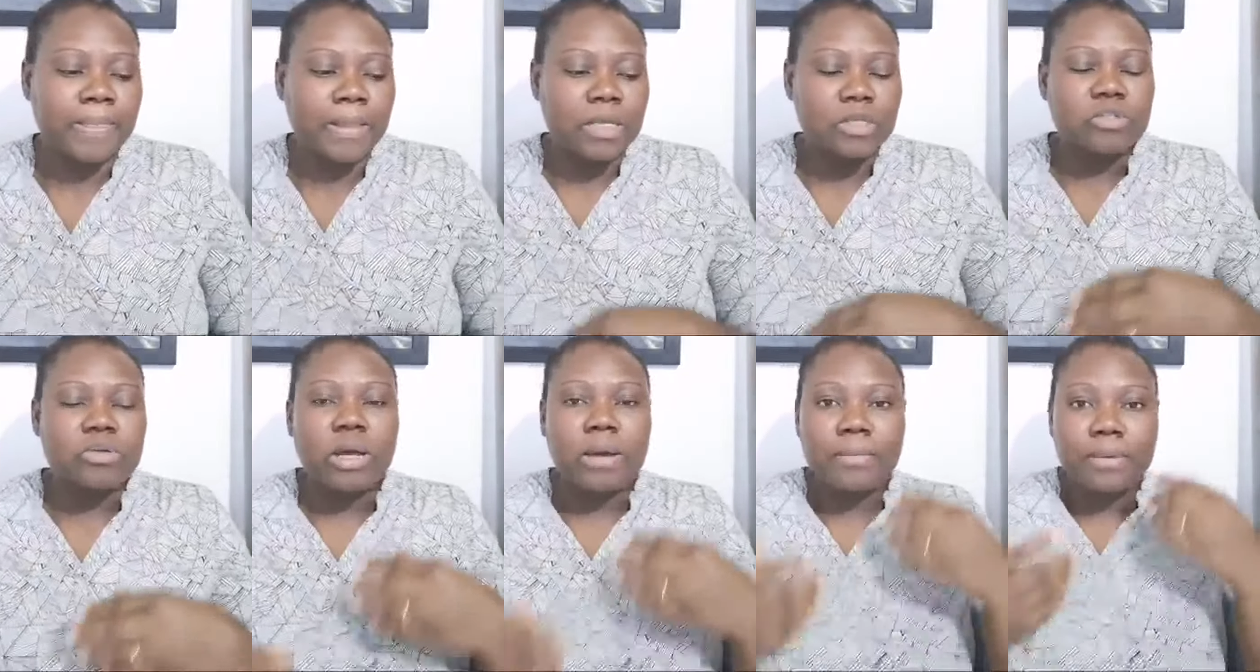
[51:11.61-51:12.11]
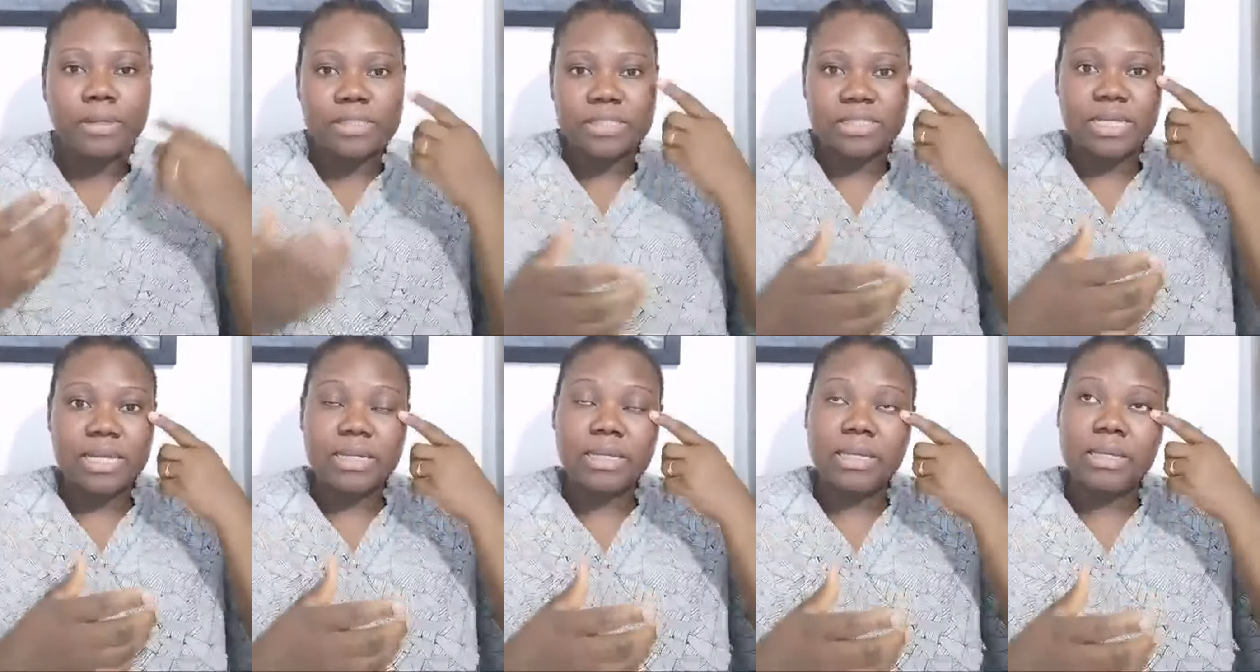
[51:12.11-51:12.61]
So I was
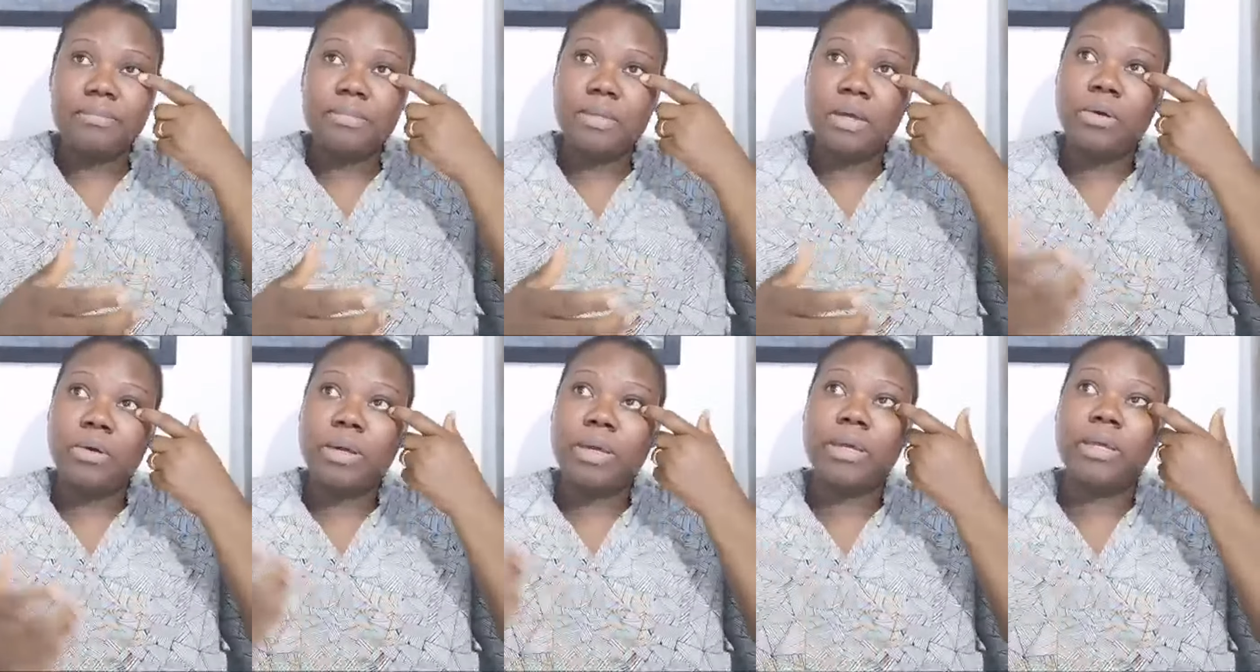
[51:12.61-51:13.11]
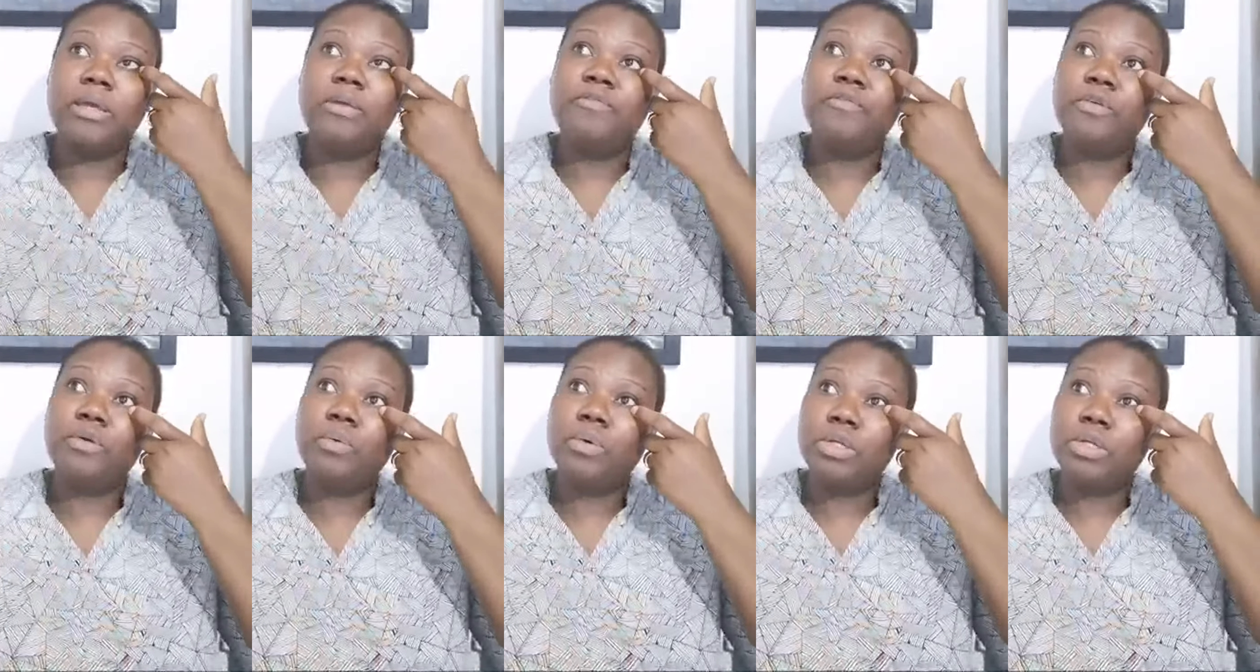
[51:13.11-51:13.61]
telling him that, okay, if
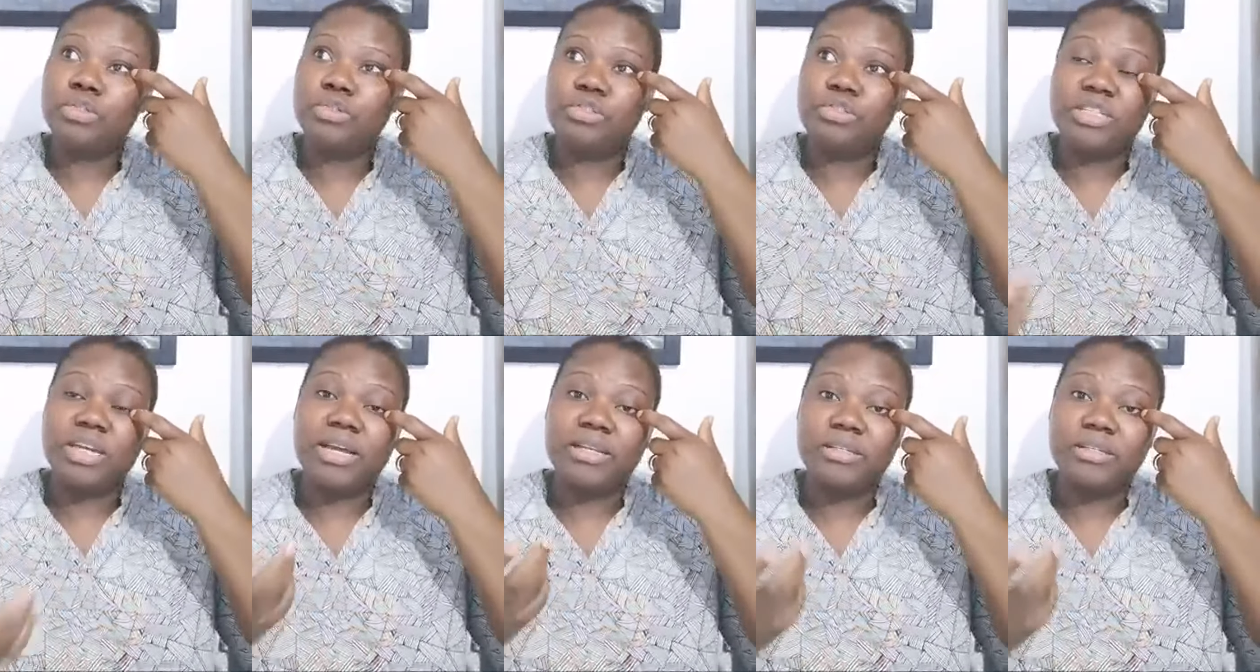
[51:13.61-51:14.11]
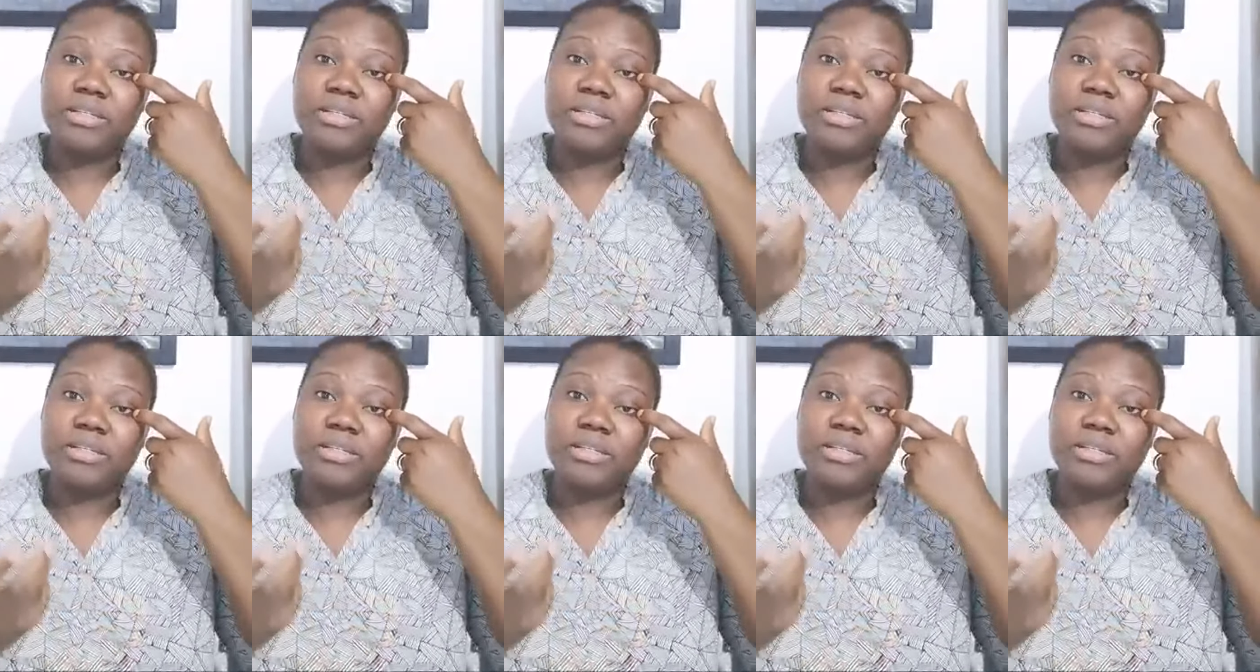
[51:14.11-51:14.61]
you want to charge us,
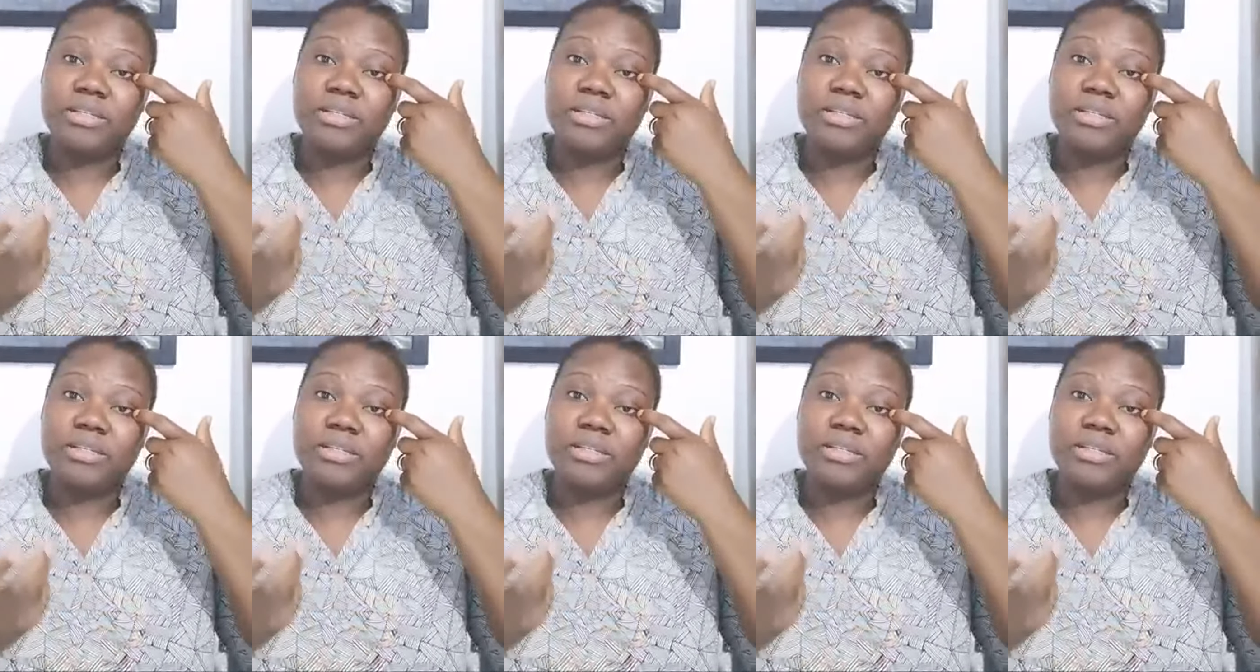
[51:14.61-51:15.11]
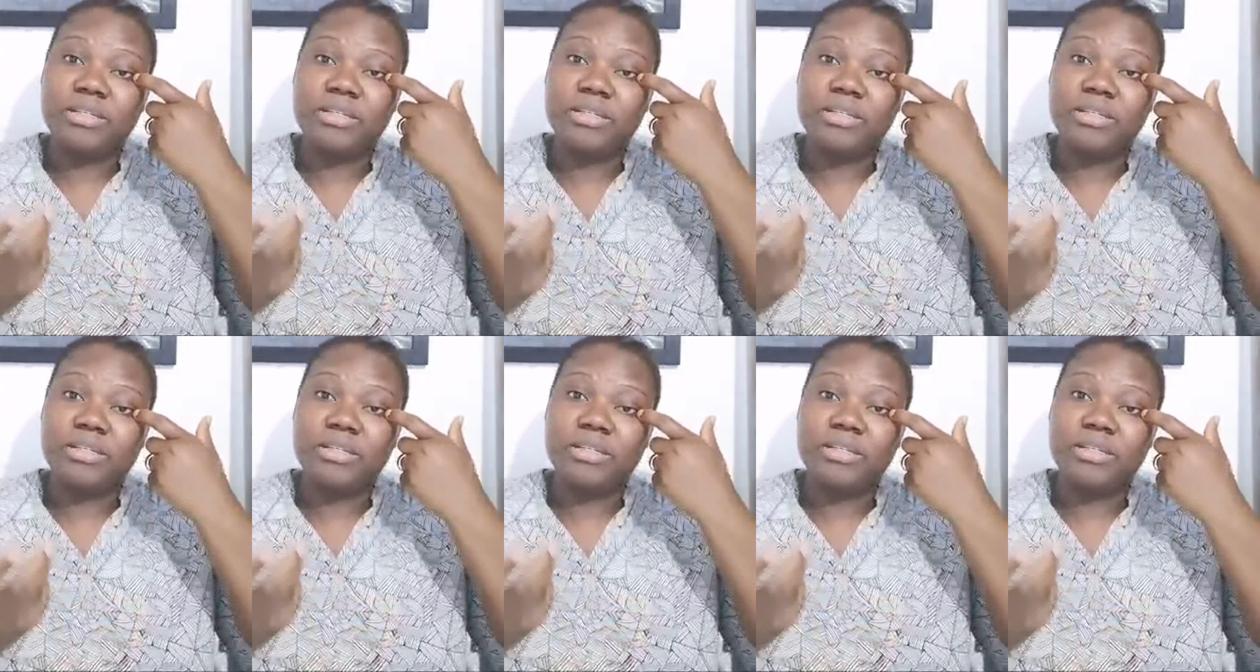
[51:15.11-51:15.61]
maybe you can just take
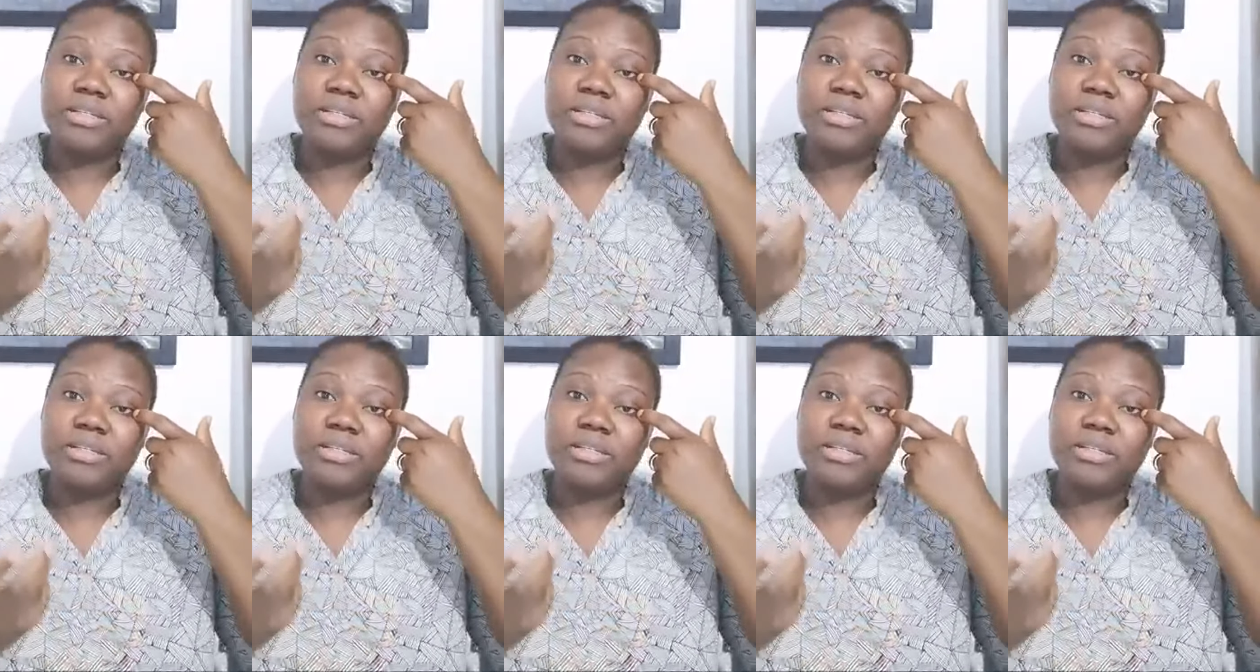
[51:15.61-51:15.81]
maybe